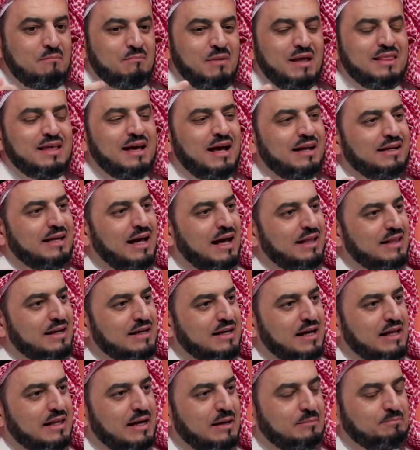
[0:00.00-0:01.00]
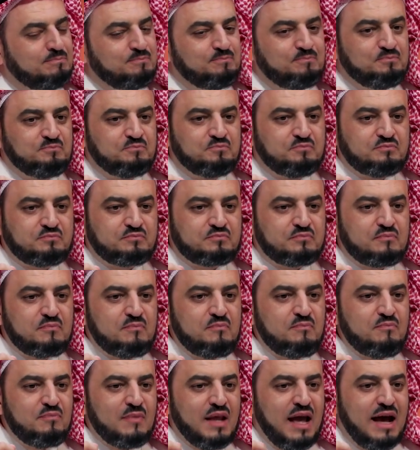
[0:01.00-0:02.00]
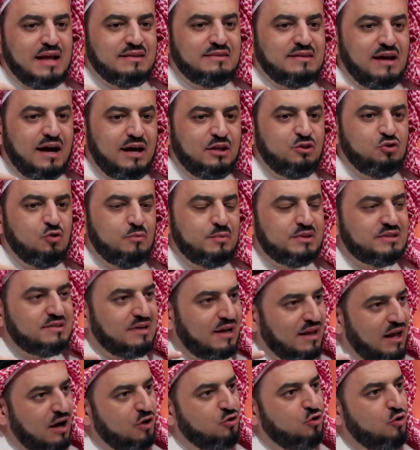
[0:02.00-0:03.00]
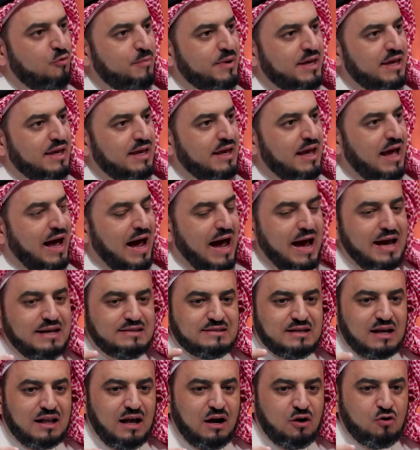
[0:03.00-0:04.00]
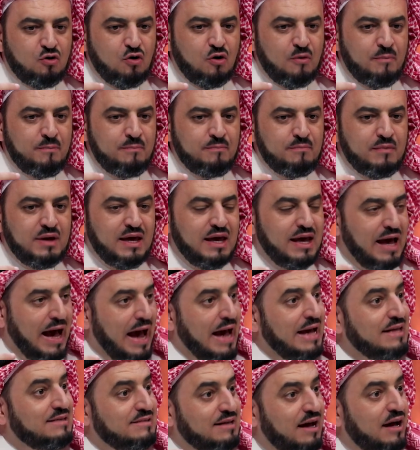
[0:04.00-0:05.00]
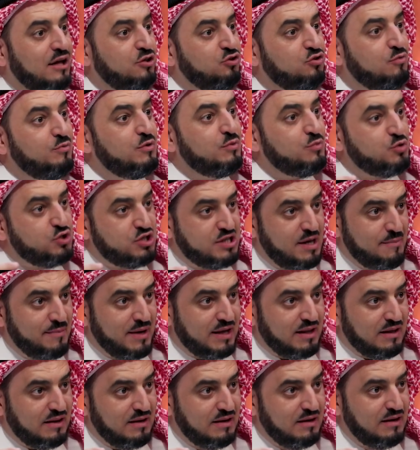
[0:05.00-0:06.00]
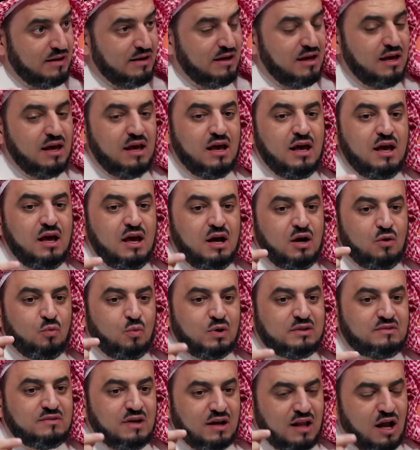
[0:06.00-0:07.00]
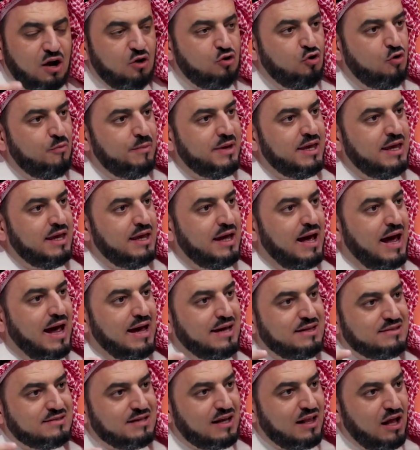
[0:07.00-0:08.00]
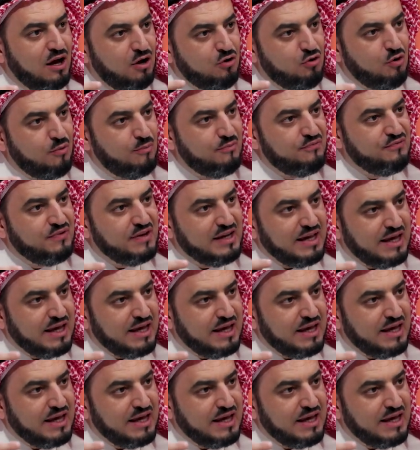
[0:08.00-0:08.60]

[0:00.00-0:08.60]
What does this mean? Cumulative progress refers to continuous advancement, meaning the accumulation of human experiences.